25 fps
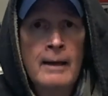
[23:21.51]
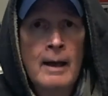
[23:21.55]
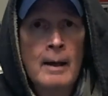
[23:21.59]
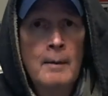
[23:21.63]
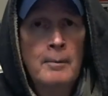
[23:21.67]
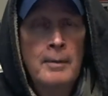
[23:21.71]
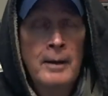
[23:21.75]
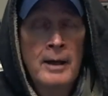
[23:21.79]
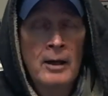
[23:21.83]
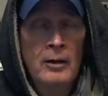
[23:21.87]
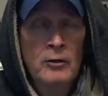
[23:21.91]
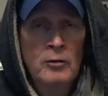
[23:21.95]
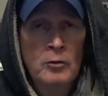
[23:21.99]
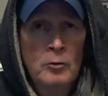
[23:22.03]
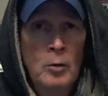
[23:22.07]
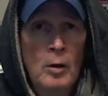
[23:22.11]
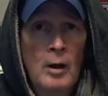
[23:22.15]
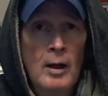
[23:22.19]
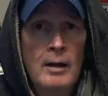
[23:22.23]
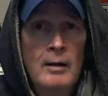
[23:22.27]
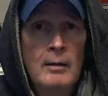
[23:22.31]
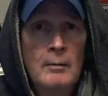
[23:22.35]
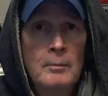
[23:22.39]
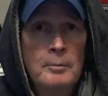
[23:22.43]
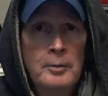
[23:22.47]
that Bass
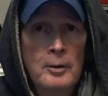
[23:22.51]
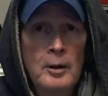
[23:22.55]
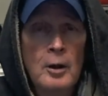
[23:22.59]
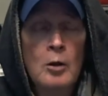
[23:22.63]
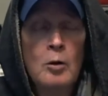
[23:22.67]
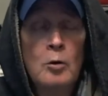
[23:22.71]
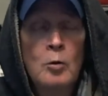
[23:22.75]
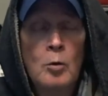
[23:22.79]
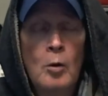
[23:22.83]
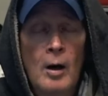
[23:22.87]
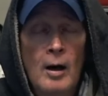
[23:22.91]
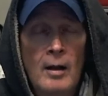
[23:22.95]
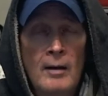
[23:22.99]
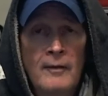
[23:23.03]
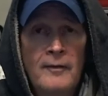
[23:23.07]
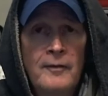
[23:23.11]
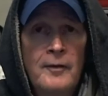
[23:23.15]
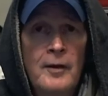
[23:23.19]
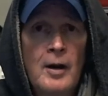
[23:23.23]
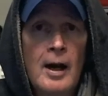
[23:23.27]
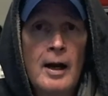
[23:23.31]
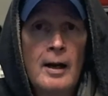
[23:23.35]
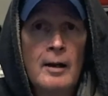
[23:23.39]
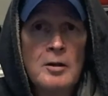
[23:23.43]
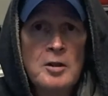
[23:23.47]
Pro
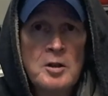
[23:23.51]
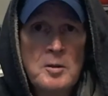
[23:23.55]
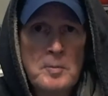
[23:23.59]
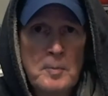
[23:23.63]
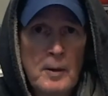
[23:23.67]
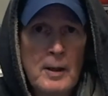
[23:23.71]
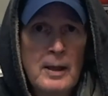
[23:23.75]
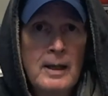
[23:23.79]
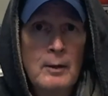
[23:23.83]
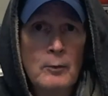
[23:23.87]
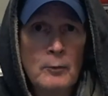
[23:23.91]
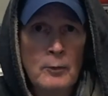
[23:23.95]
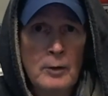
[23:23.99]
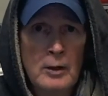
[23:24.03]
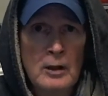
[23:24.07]
Qualifier spinning